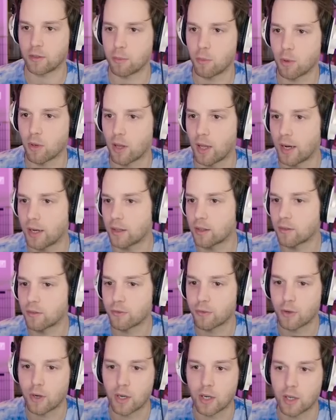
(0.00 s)
It's more like
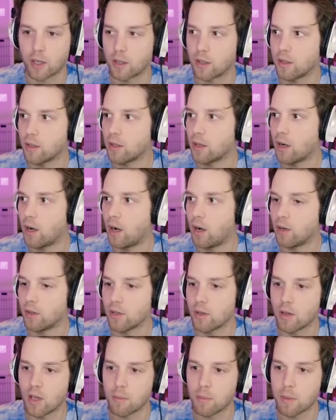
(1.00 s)
freaking, oh,
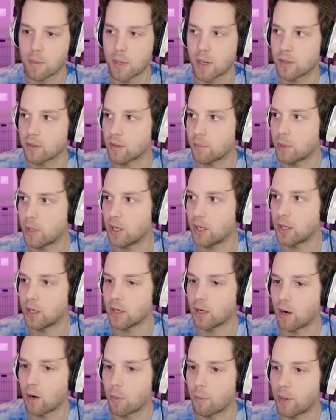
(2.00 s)
you hit me because I'm an idiot
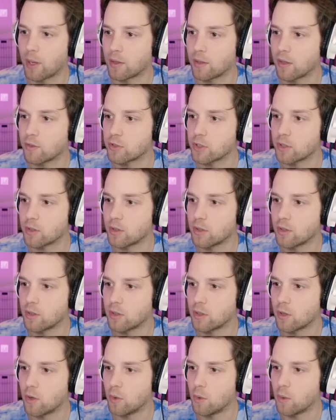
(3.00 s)
and I don't pay attention.
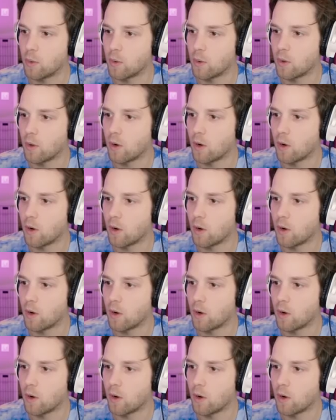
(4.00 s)
Cool.